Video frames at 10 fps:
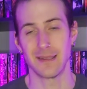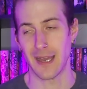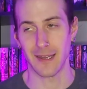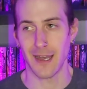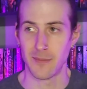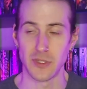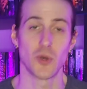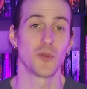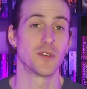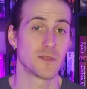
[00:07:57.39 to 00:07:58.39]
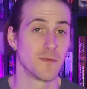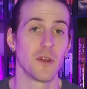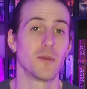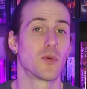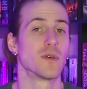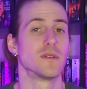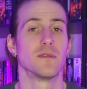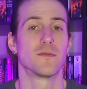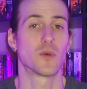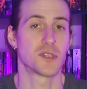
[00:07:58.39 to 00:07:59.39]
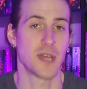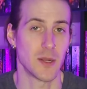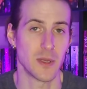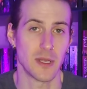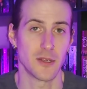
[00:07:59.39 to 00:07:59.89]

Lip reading: I've been told there's some very important foreshadowing in